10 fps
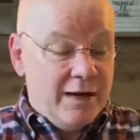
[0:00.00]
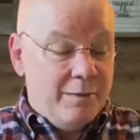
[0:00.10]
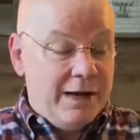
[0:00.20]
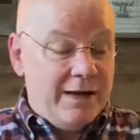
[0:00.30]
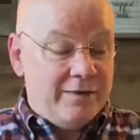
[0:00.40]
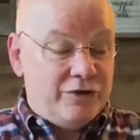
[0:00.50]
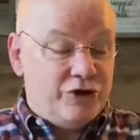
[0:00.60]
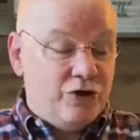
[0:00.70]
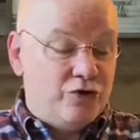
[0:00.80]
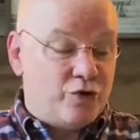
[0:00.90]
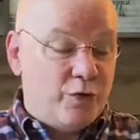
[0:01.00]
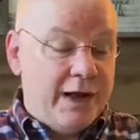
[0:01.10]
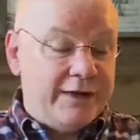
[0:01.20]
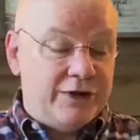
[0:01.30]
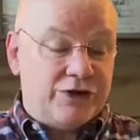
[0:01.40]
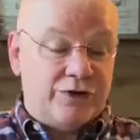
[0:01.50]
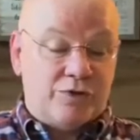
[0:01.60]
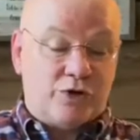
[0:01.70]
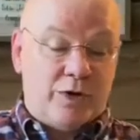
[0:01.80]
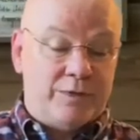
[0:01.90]
Many of the Jews read this
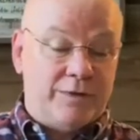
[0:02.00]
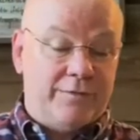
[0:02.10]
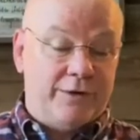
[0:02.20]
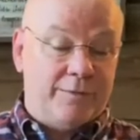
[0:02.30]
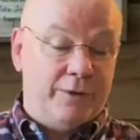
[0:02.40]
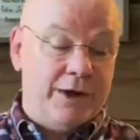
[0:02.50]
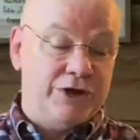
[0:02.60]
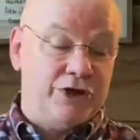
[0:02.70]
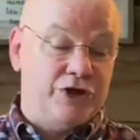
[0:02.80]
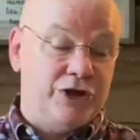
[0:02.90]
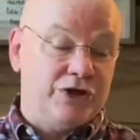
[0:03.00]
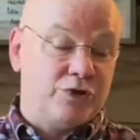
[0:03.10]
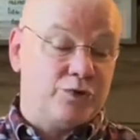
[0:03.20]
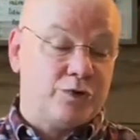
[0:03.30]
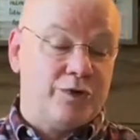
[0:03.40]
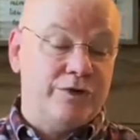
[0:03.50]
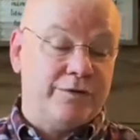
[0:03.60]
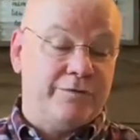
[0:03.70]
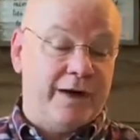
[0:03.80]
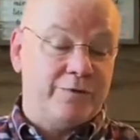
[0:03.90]
inscription, for the place that Jesus was
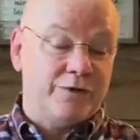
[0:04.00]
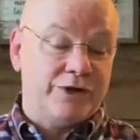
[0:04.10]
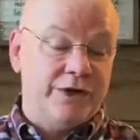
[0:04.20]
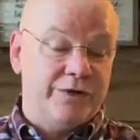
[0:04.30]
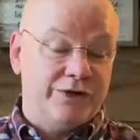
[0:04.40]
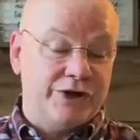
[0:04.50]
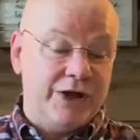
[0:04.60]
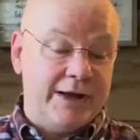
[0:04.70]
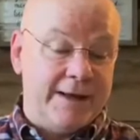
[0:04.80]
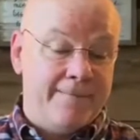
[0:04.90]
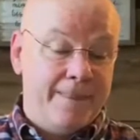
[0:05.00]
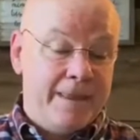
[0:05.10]
crucified was near the city.